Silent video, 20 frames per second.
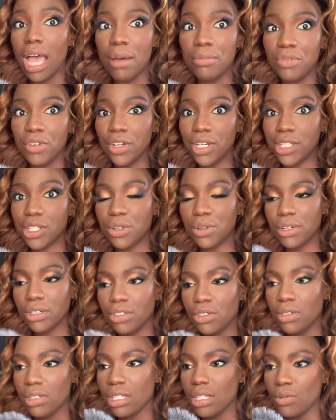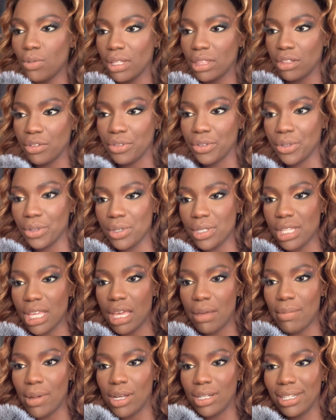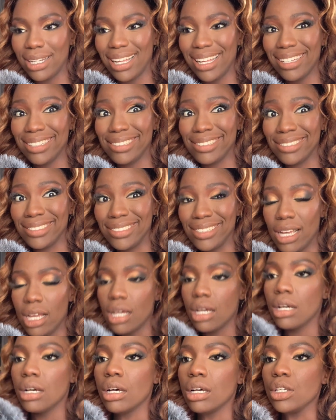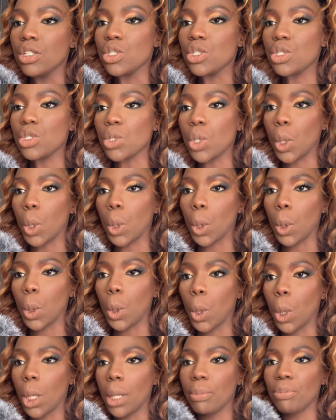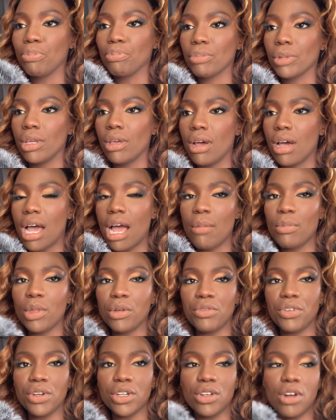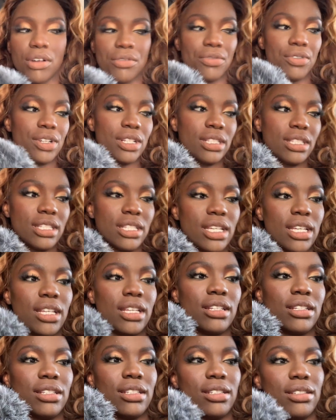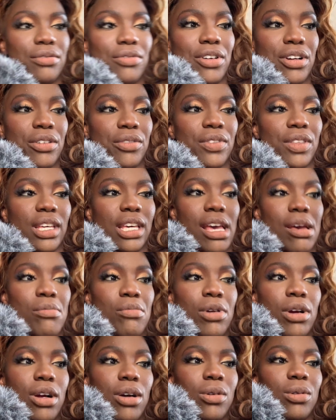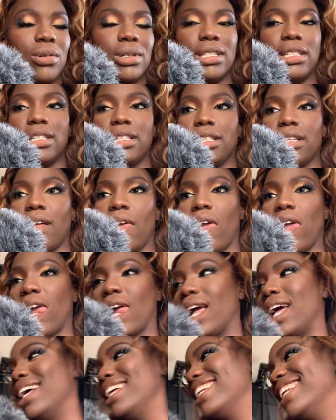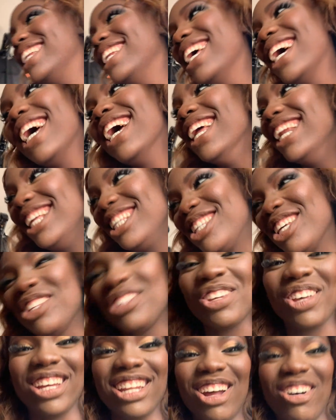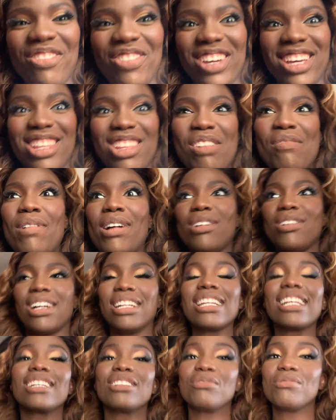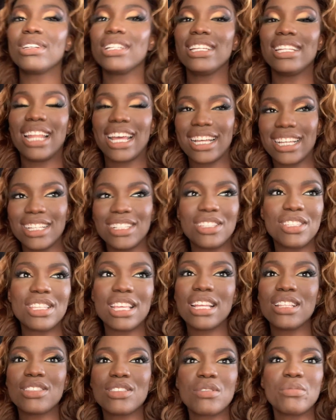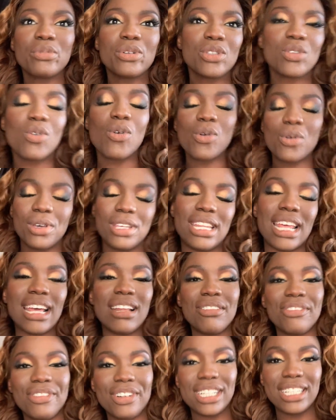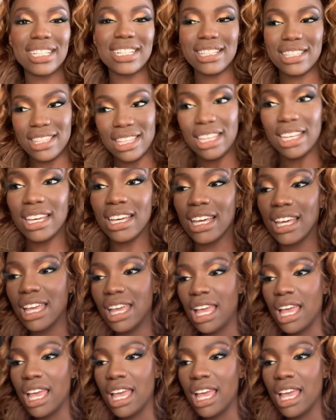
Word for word: I'm very curious to see what the photos came out like. So yeah, I'm not very confident in front of the camera or anything. Listen to her laughing in the background. It really like it's it's the most awkward and funniest thing.